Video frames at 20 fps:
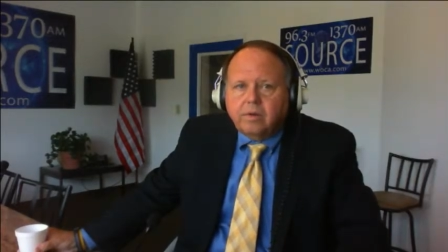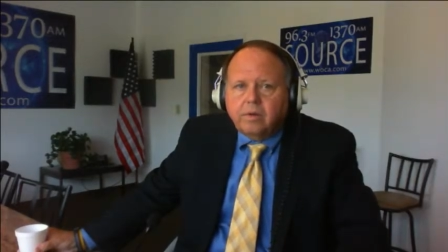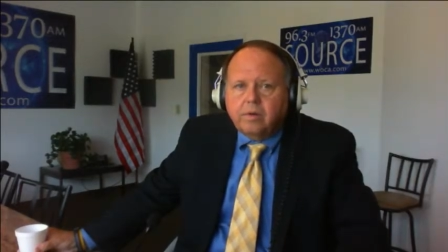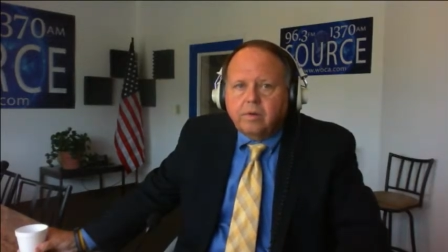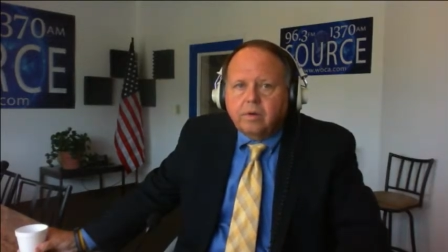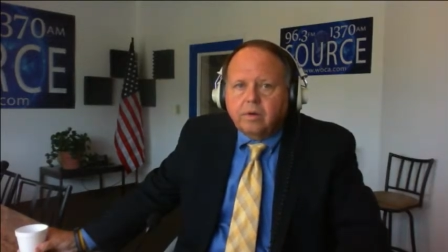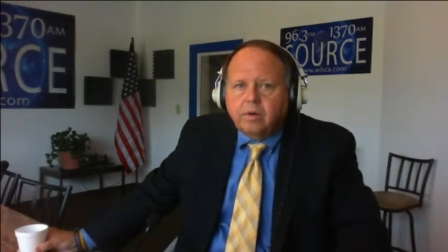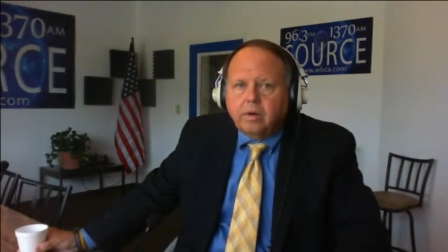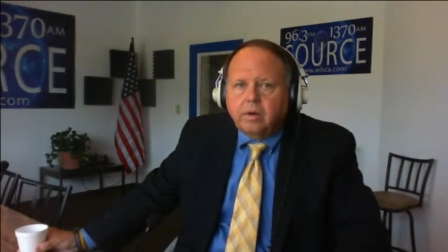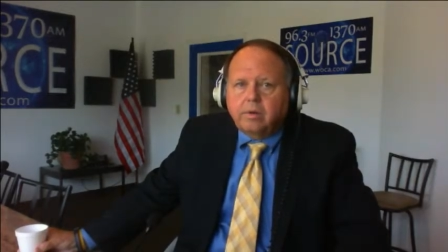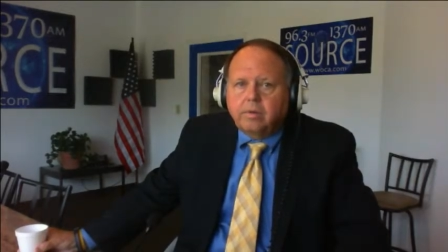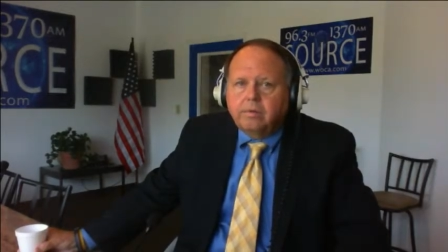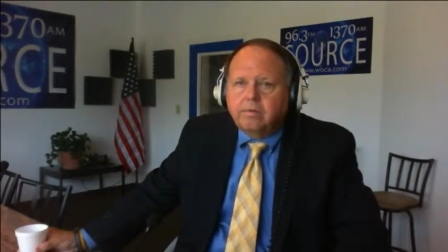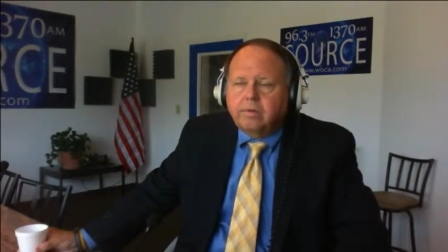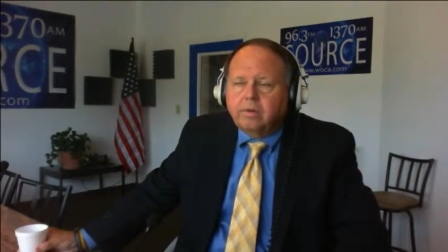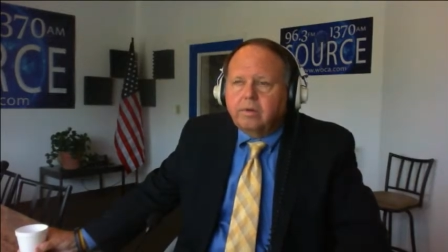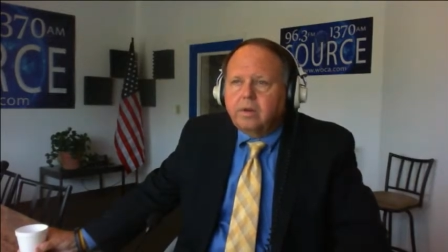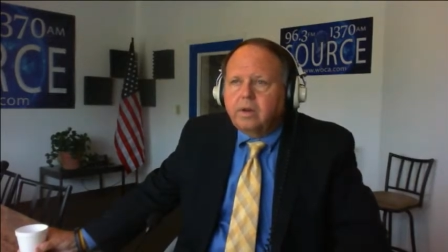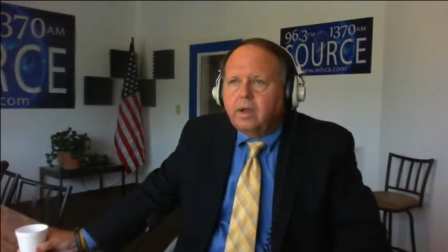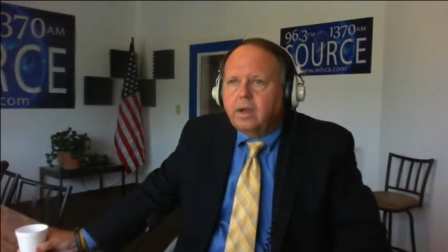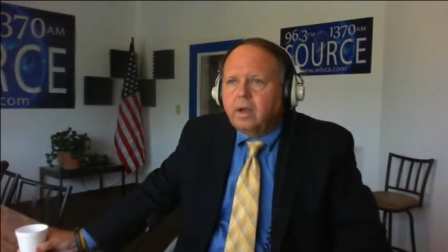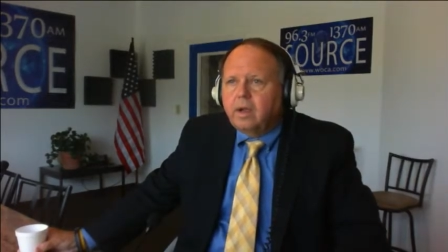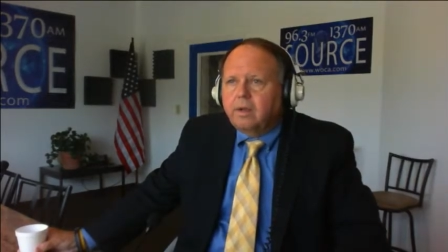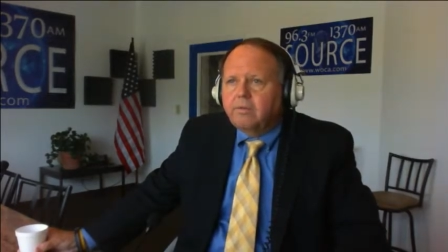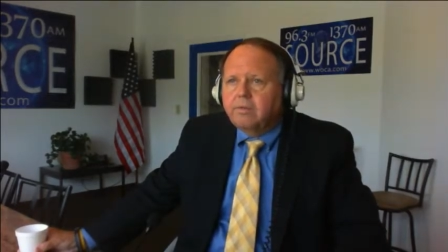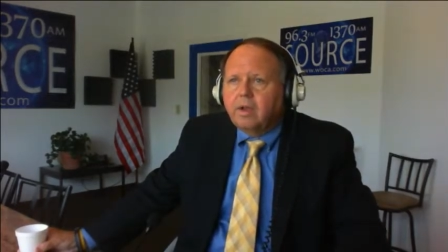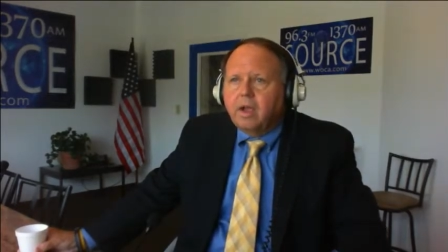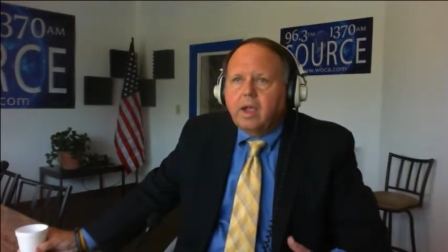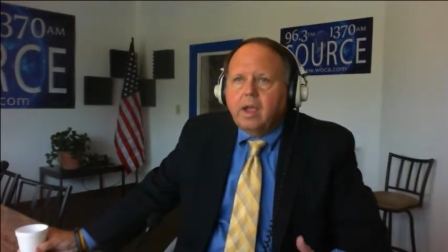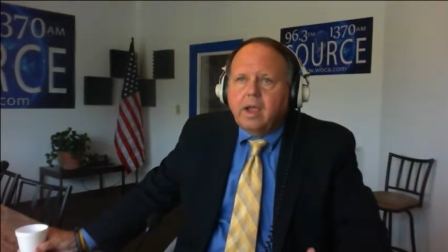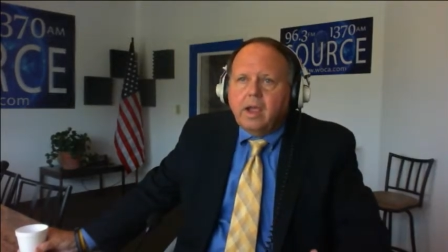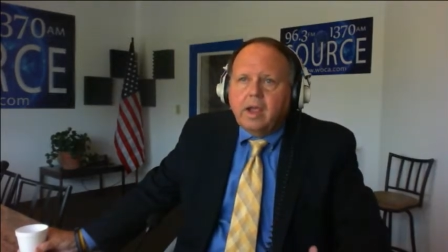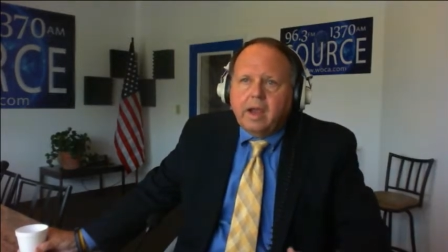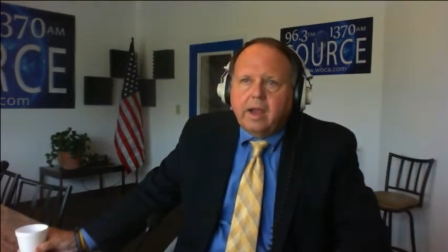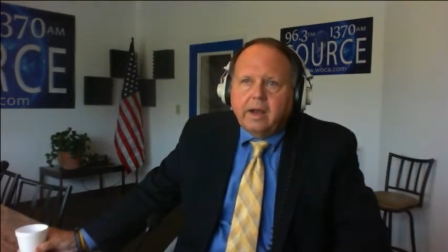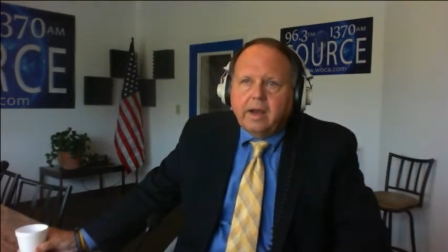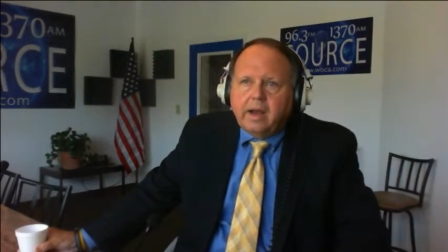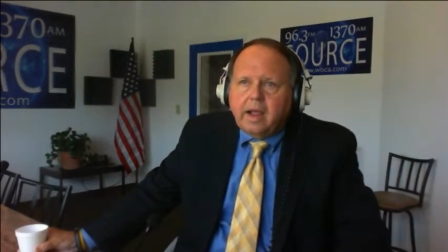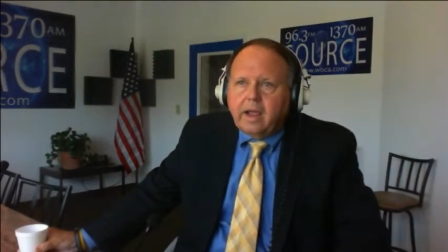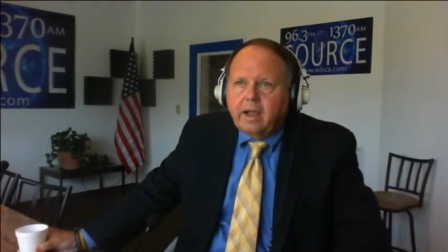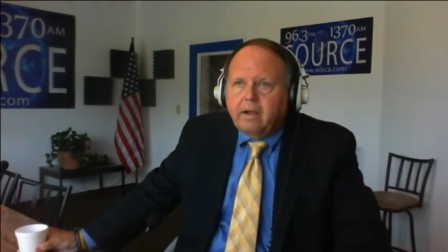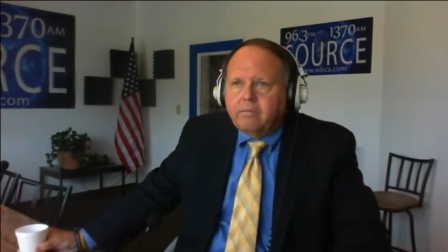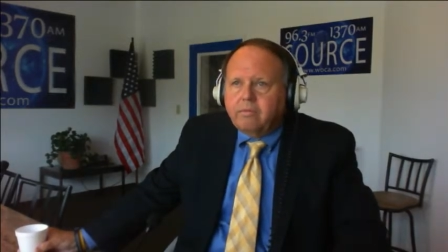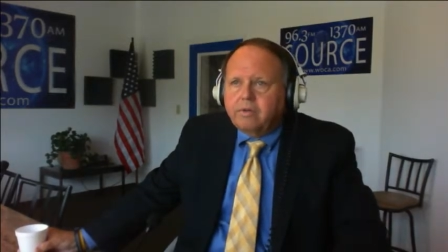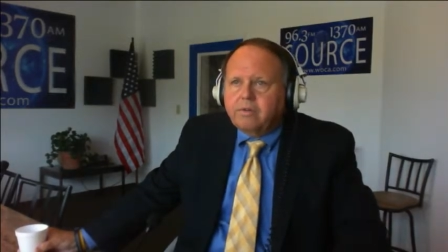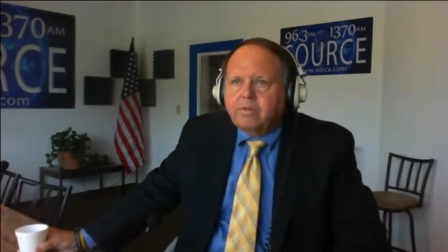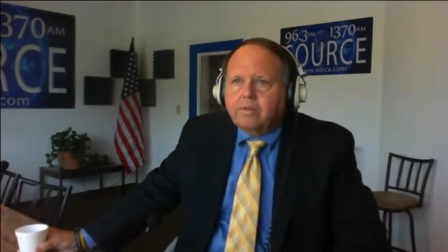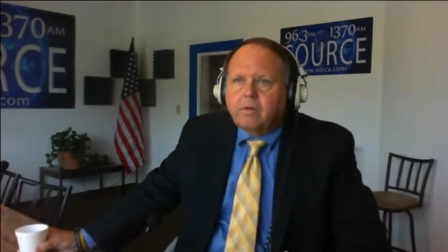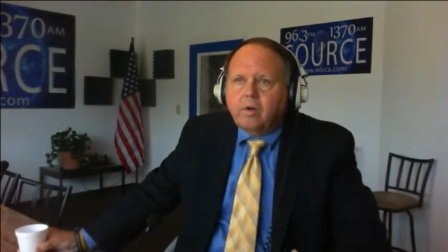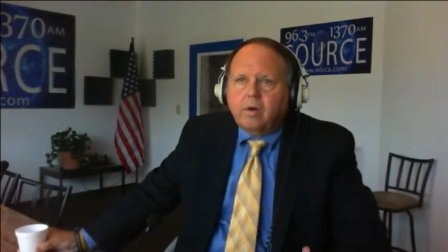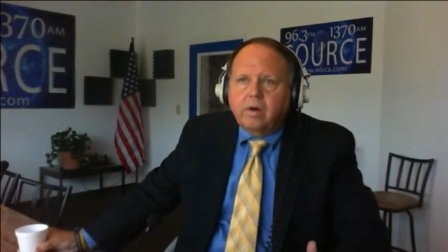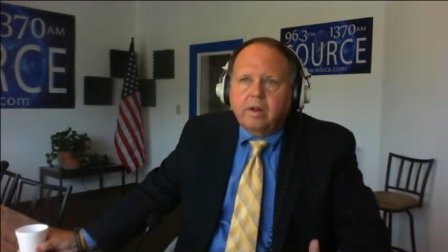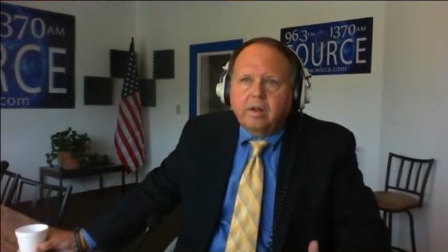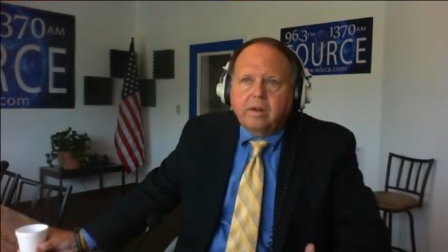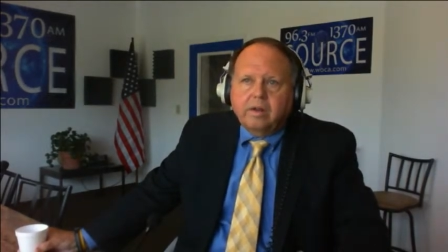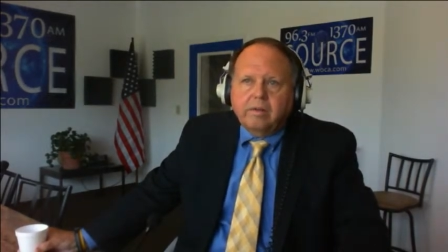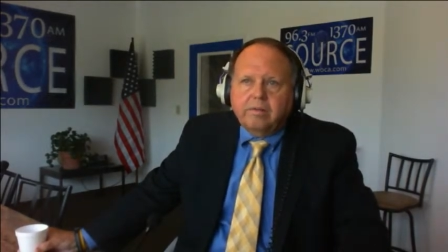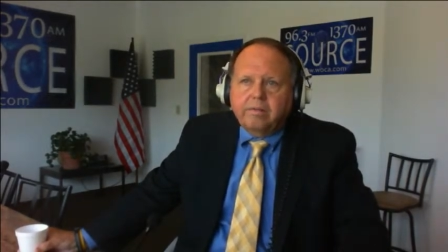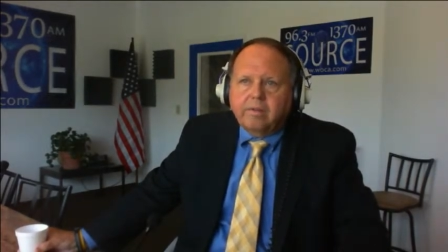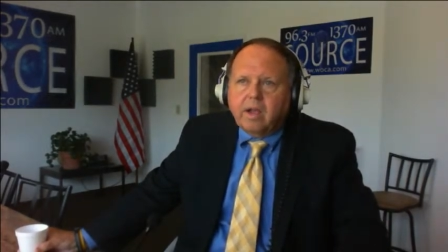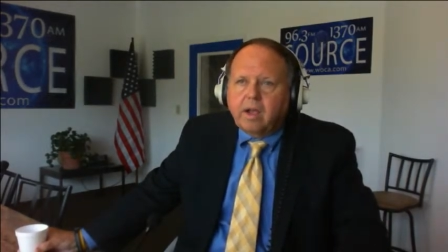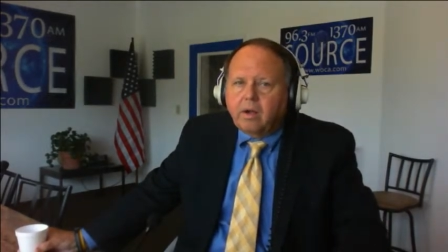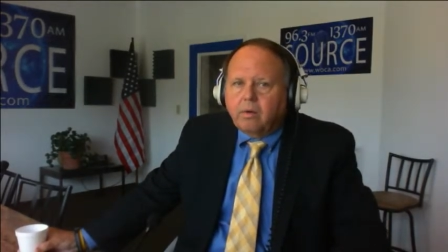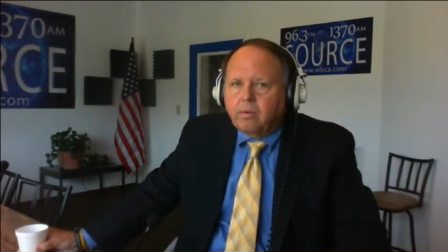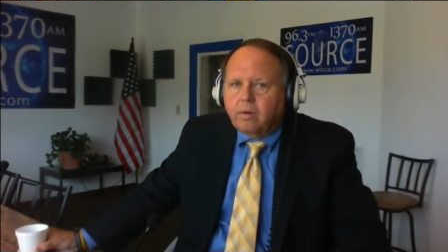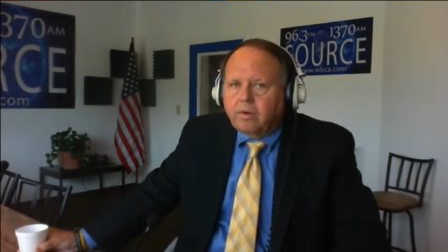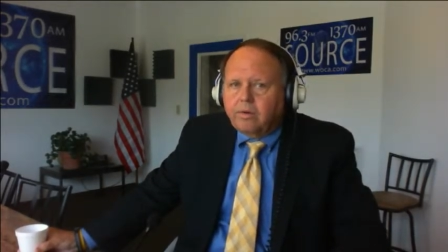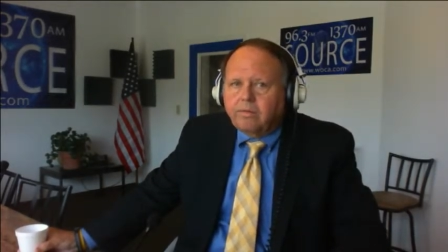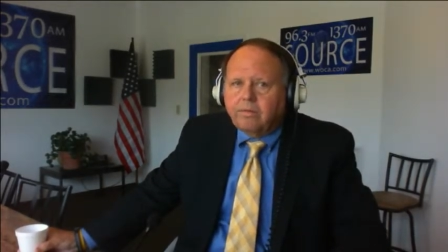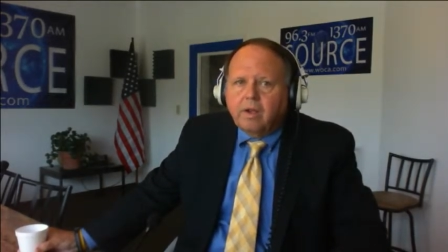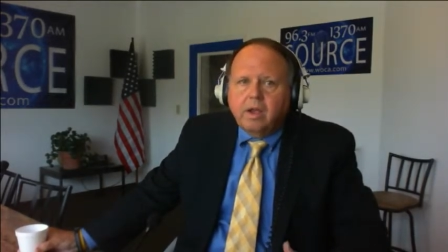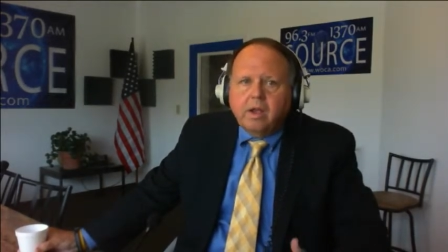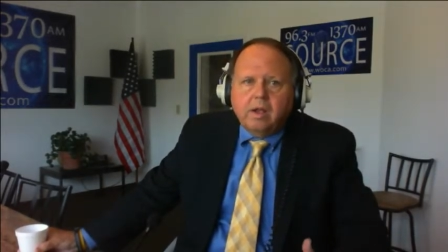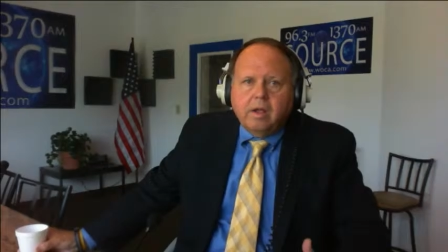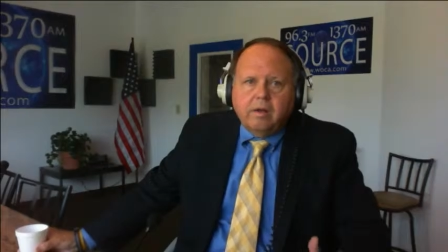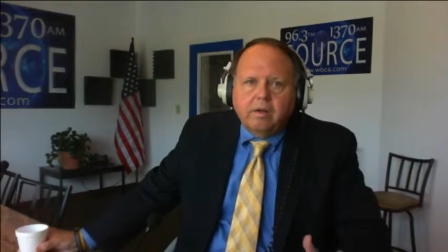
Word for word: student loans wow. and debts, and average starting salaries